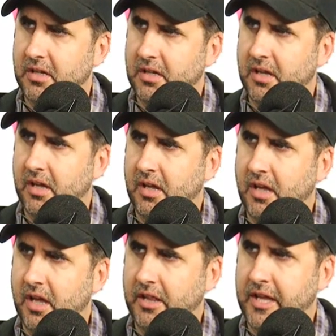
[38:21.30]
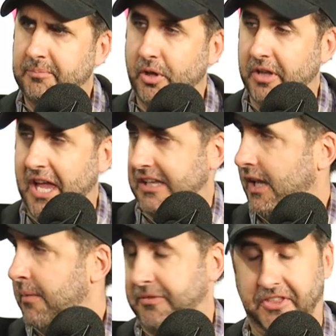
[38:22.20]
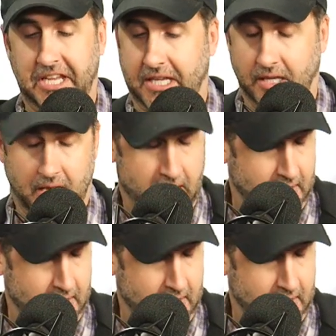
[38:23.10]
want to top that? I'm thinking.